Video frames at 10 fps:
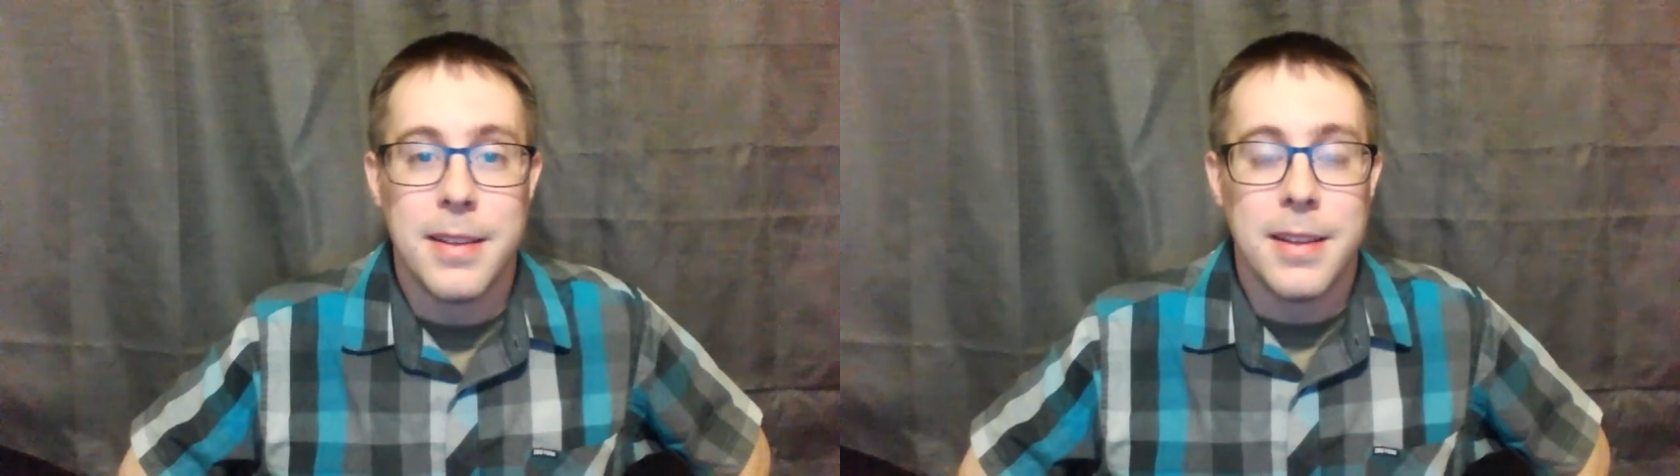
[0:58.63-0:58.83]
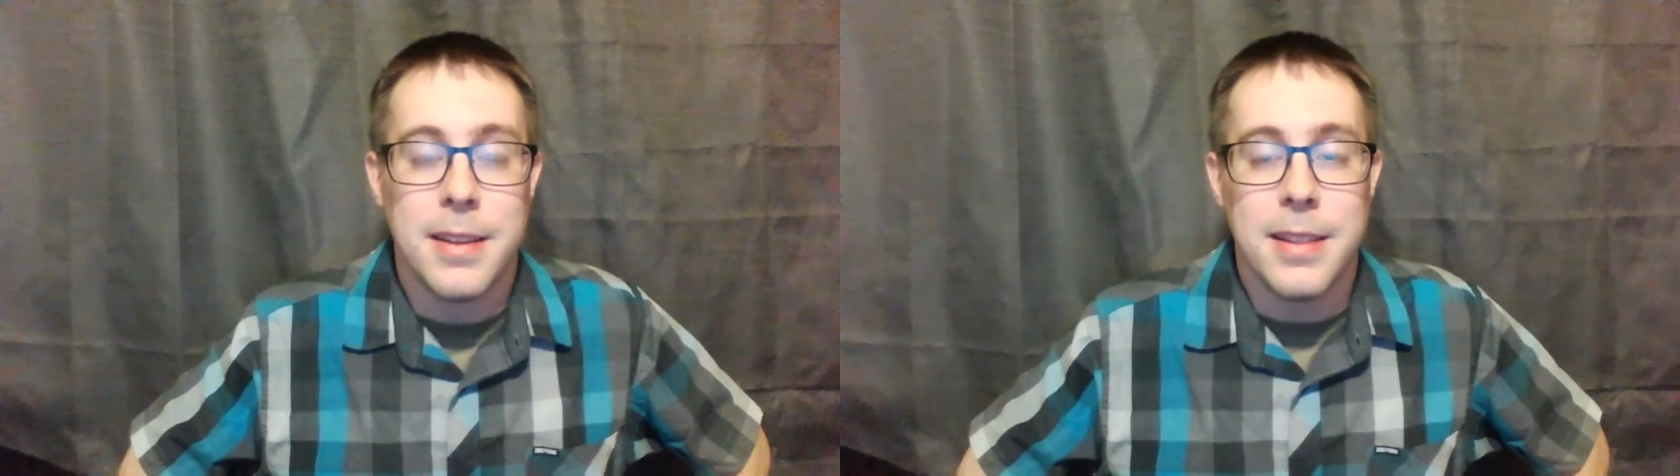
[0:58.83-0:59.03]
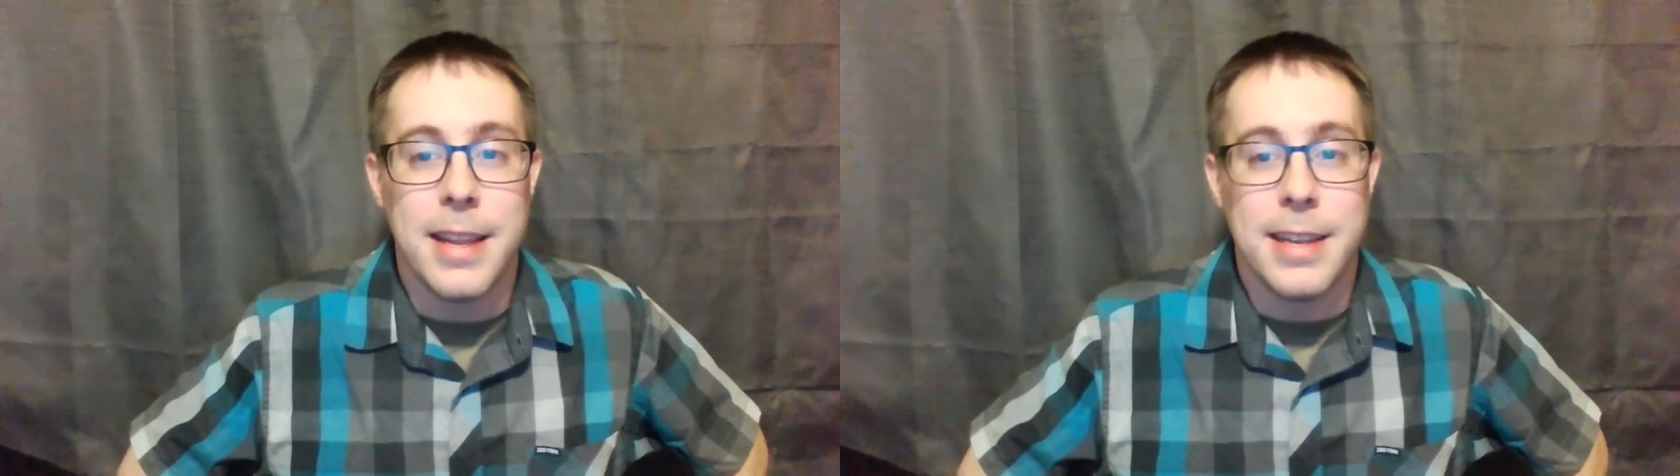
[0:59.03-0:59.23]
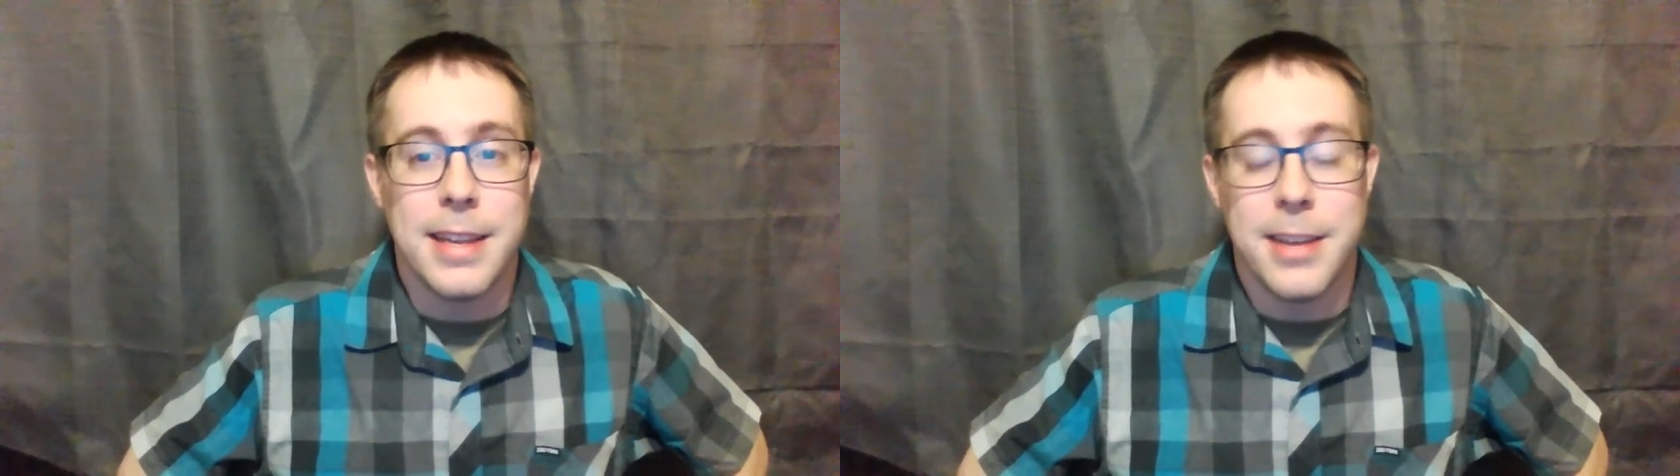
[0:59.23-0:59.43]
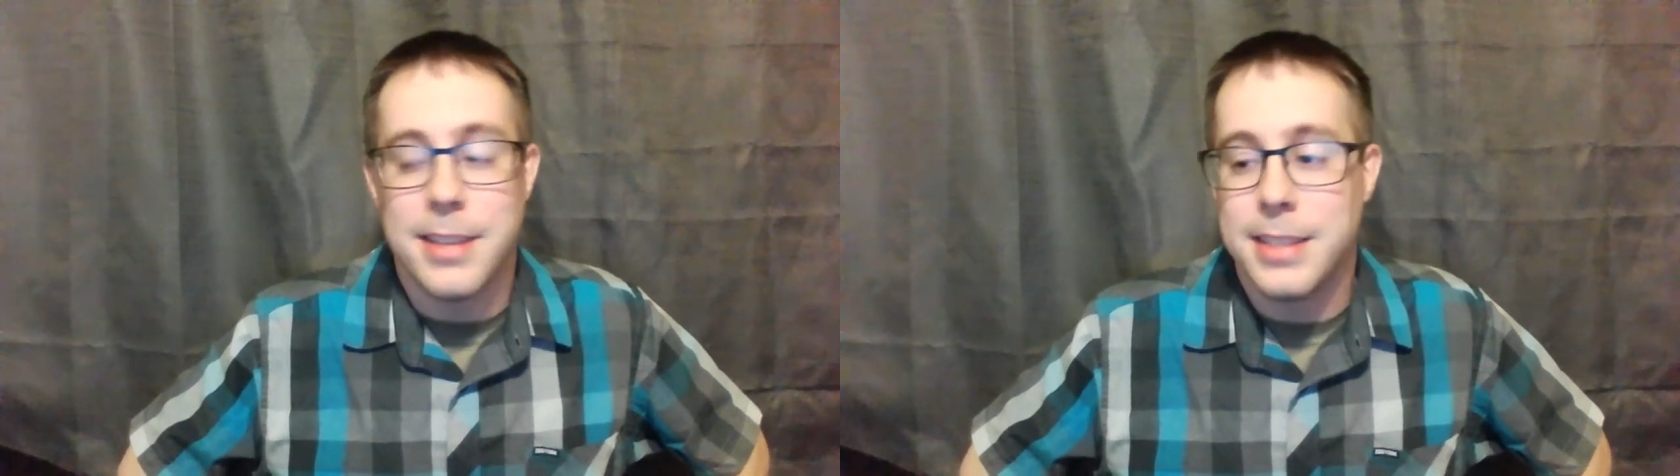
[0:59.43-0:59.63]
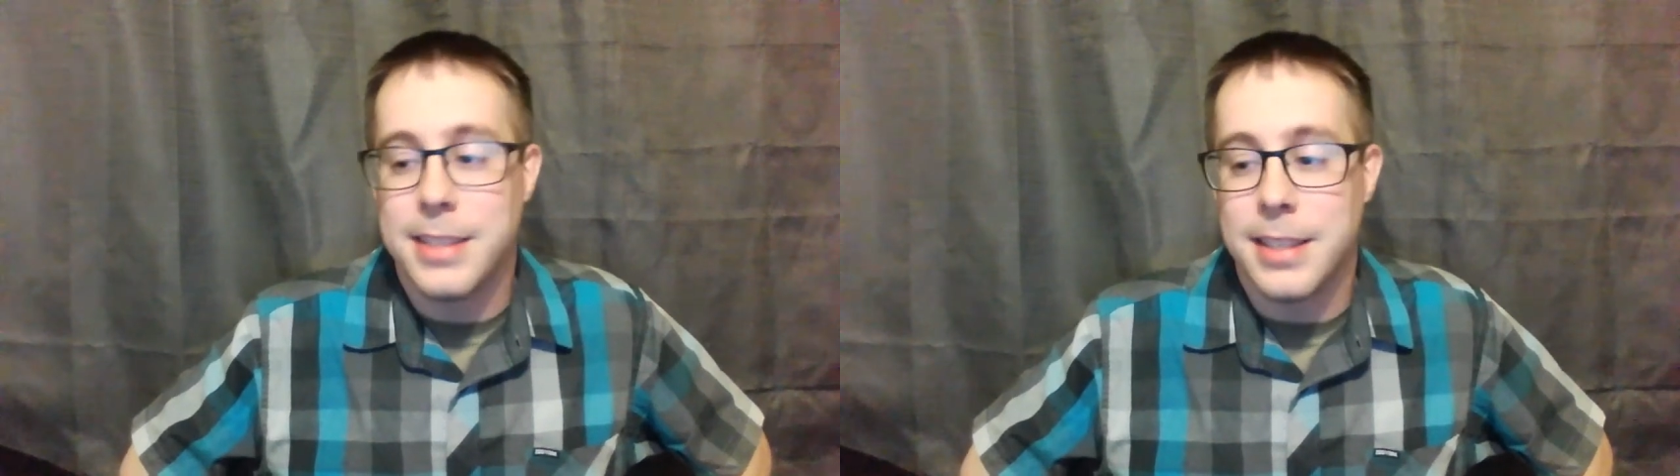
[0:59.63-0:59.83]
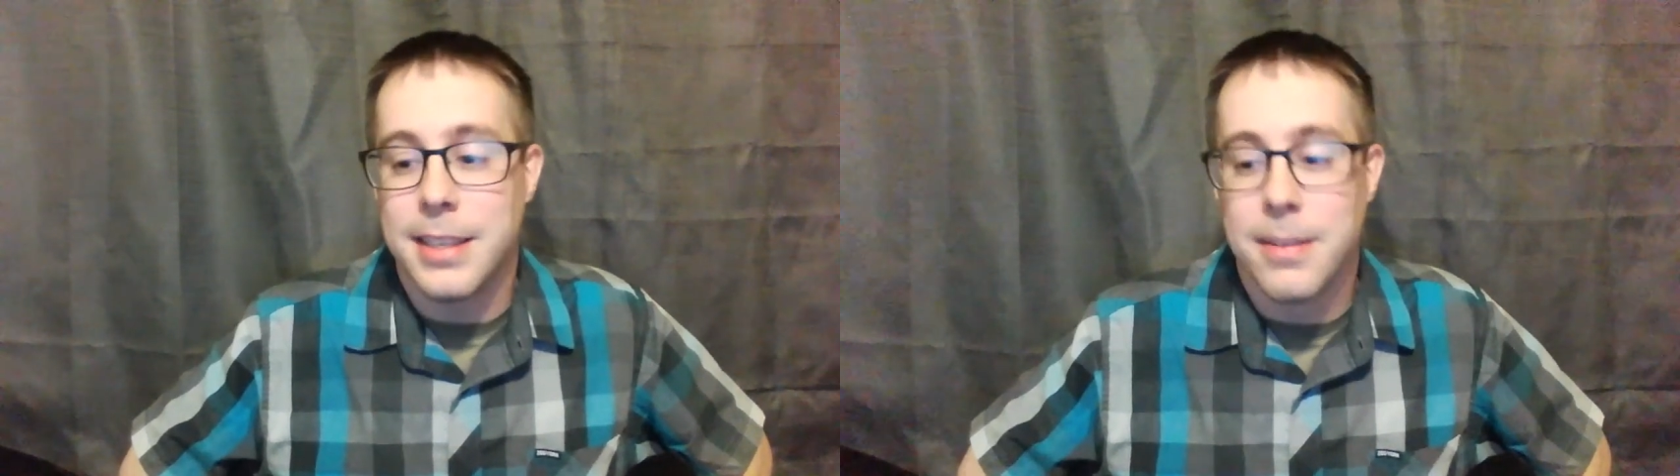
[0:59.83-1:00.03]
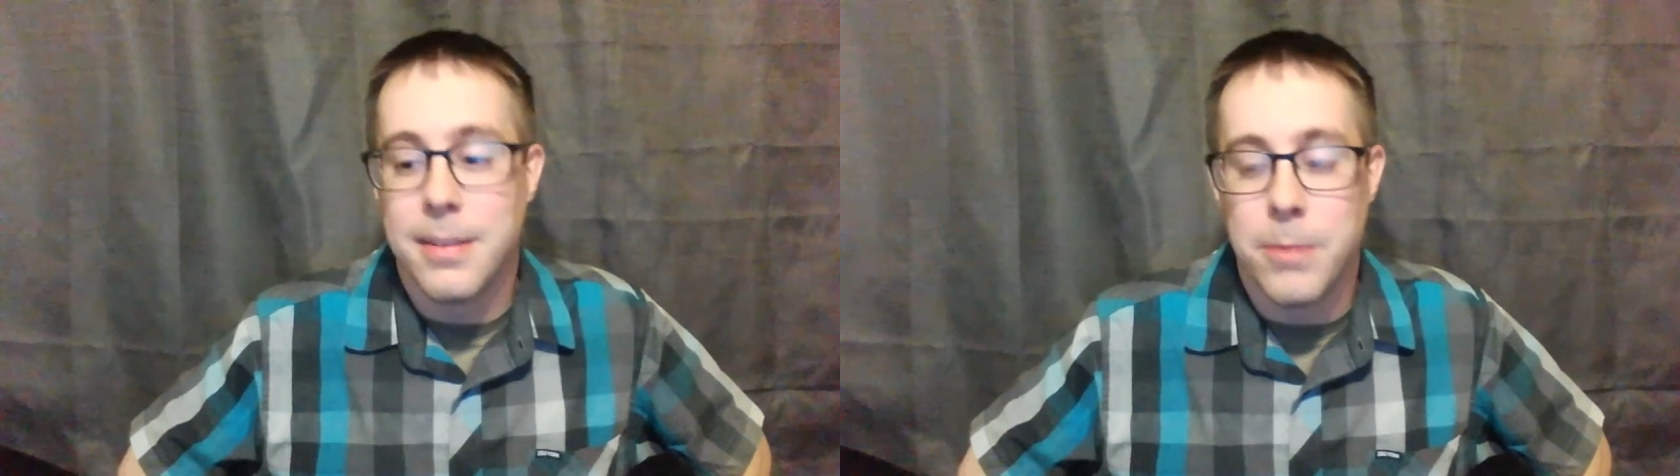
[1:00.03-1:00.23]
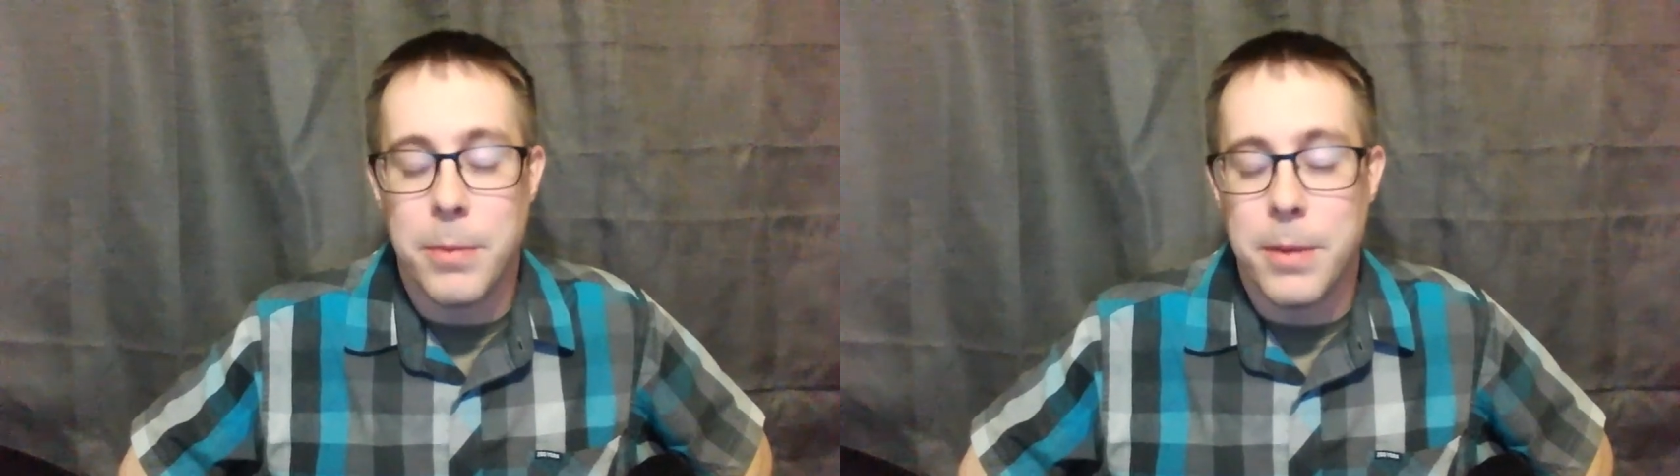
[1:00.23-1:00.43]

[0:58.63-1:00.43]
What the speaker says: they had tossed it when we